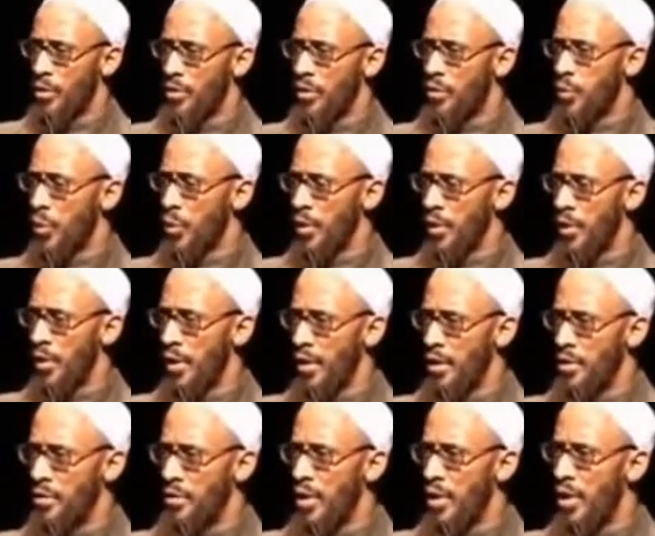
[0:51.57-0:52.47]
because this is what it
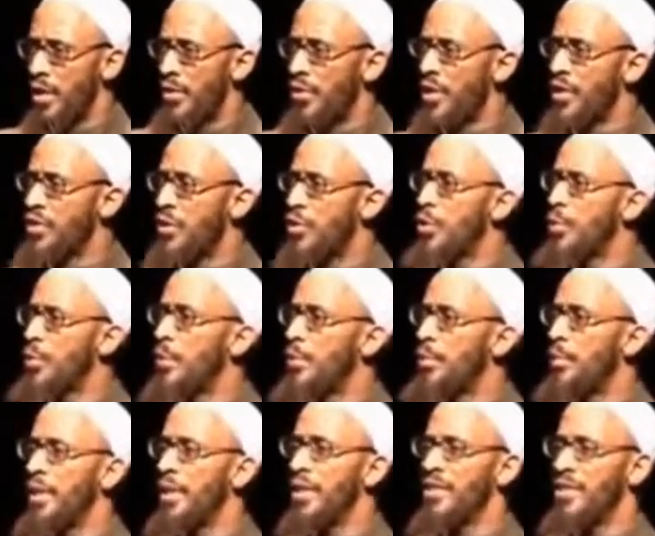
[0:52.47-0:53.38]
is. These are
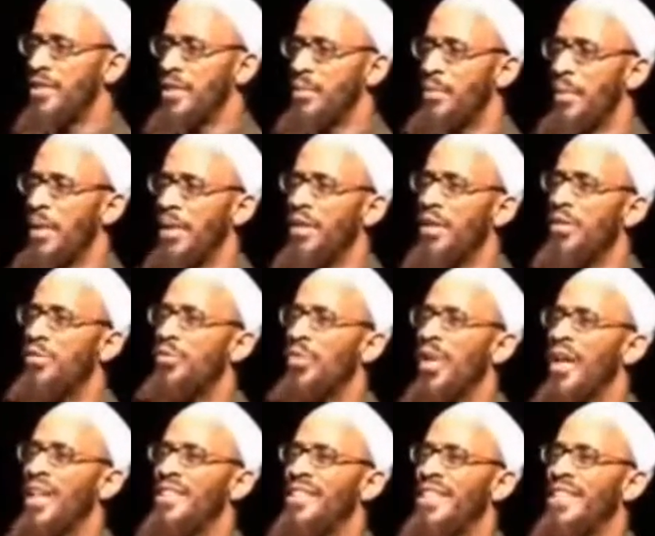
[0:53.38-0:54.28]
human beings that's making a
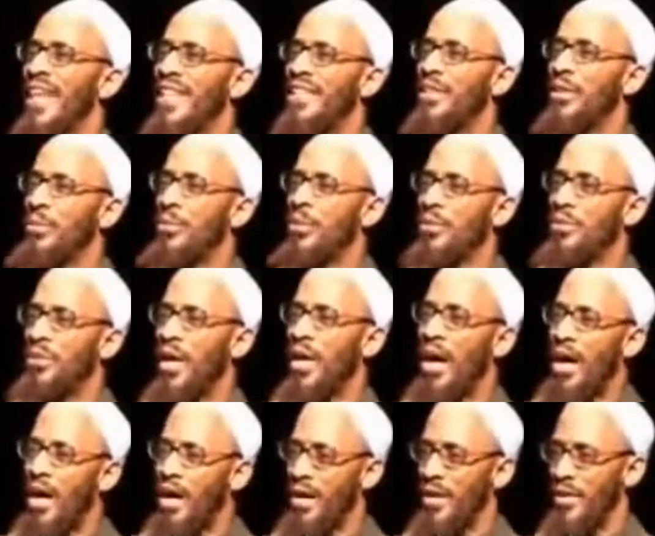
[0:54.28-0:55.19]
transaction
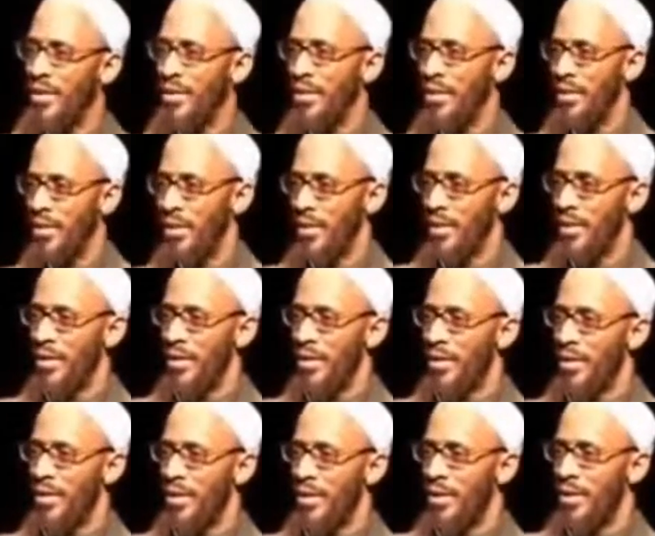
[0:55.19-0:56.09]
with God.
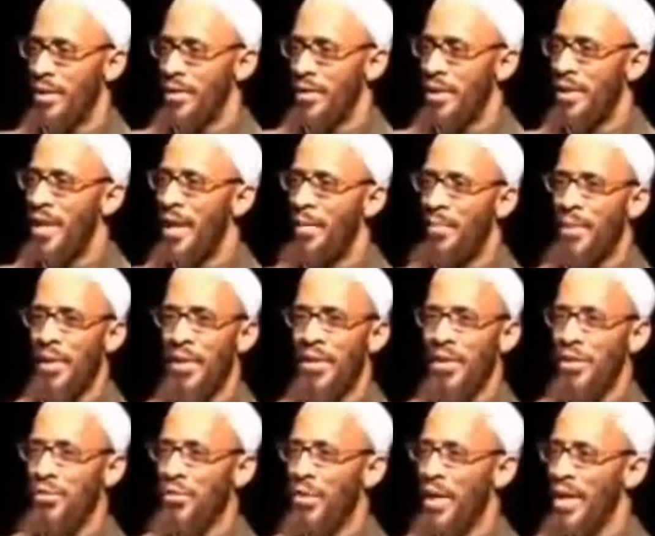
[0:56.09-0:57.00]
They're not
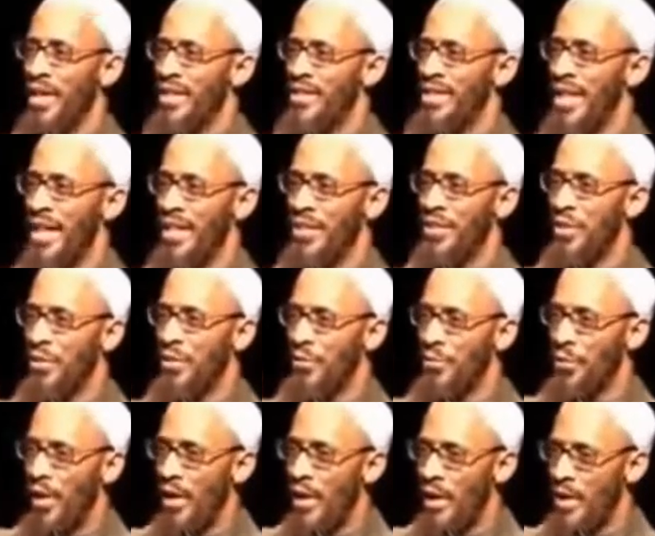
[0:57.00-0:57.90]
making a
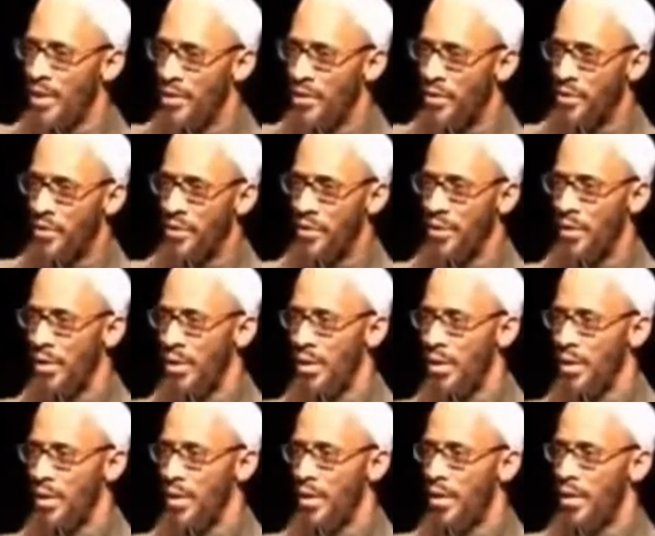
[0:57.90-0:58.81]
transaction for us.
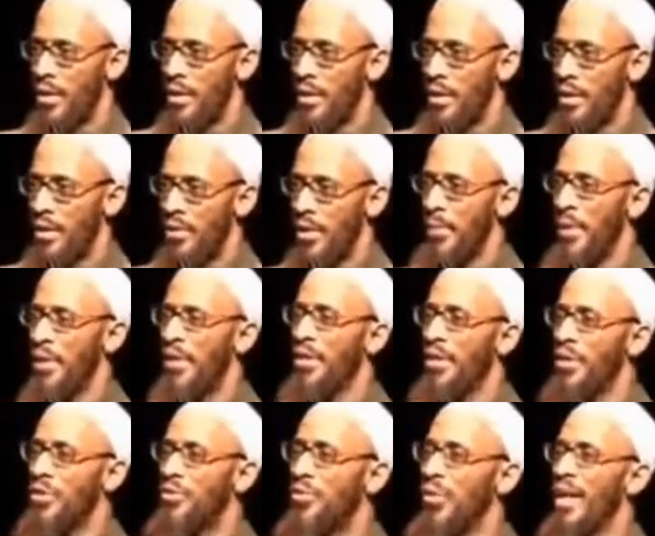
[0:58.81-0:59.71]
They're
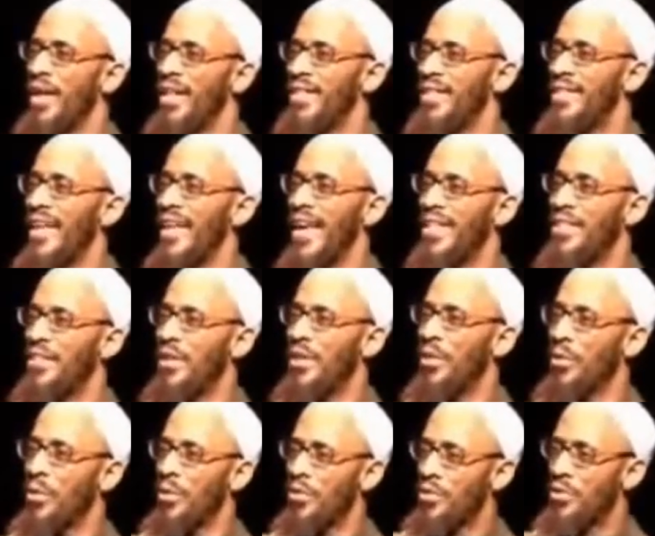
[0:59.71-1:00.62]
making a
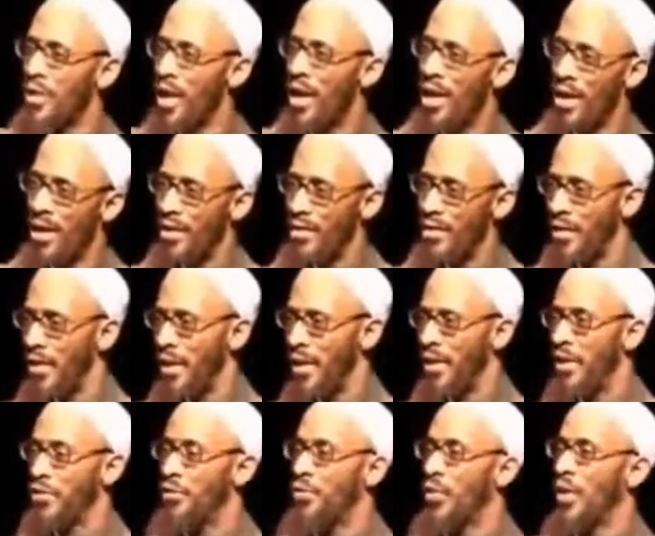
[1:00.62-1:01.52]
transaction with God
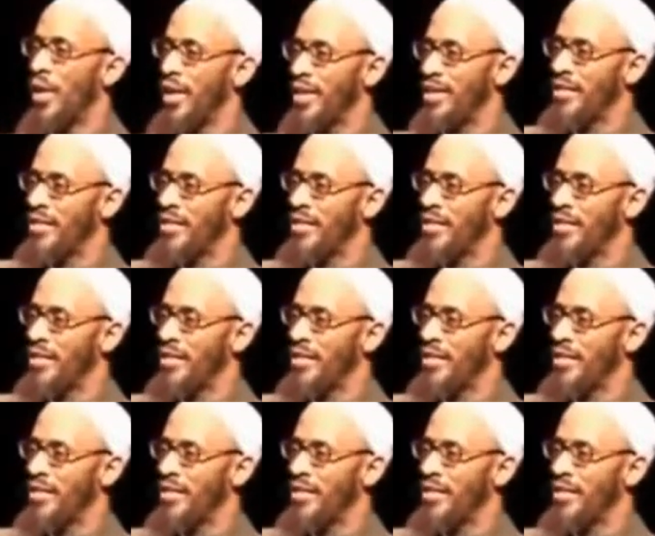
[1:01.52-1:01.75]
and a